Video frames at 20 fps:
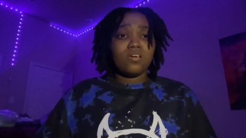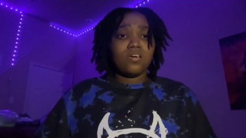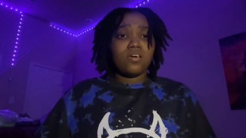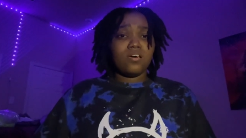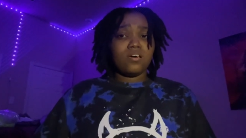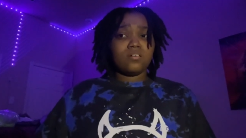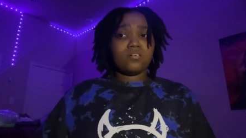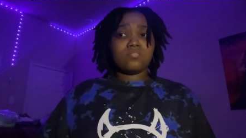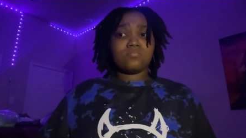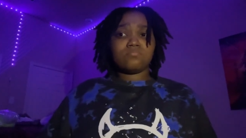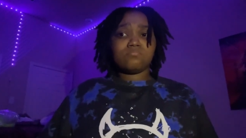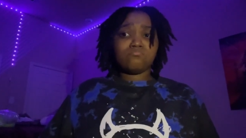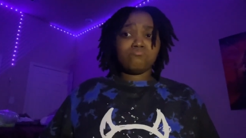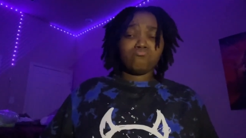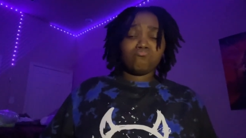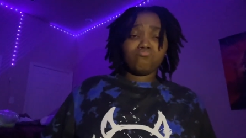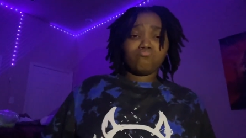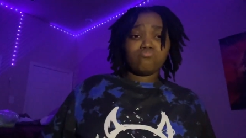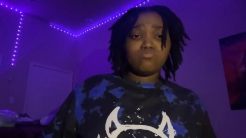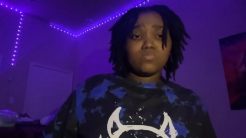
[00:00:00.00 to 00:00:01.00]
Um,
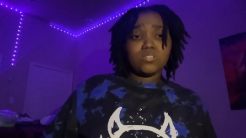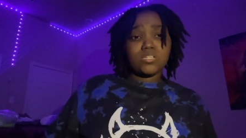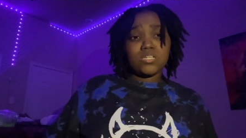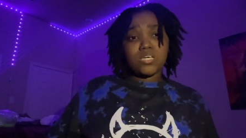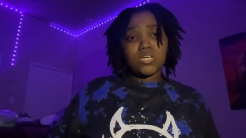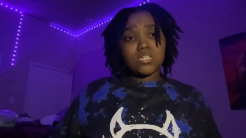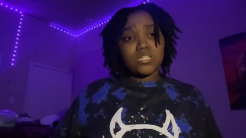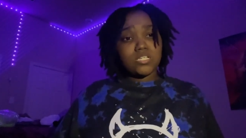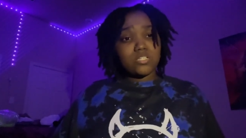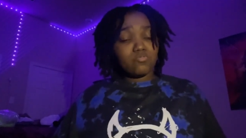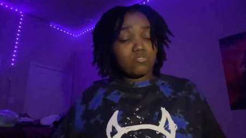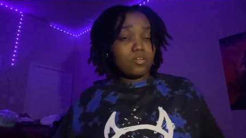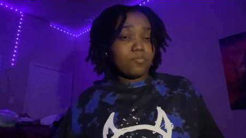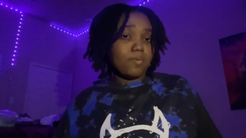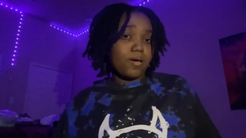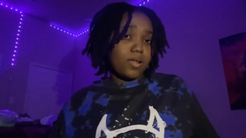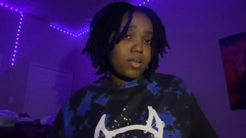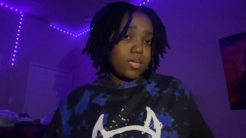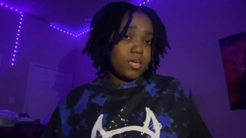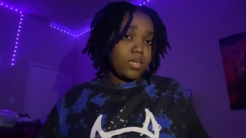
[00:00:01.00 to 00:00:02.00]
yeah, that's really
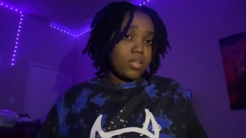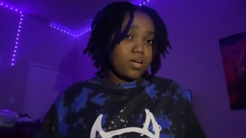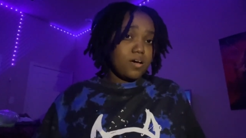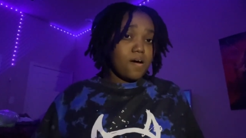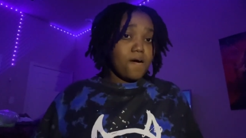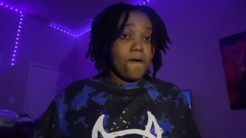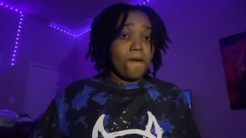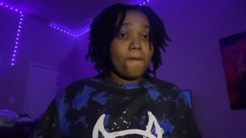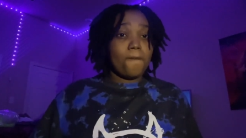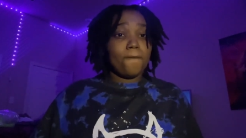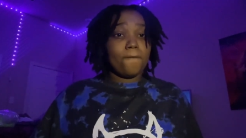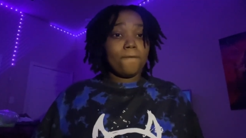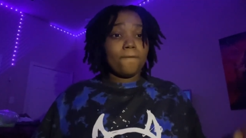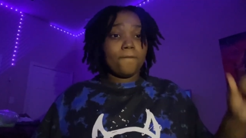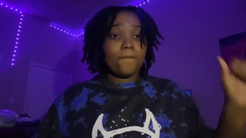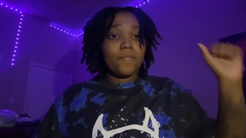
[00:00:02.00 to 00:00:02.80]
about it. Um,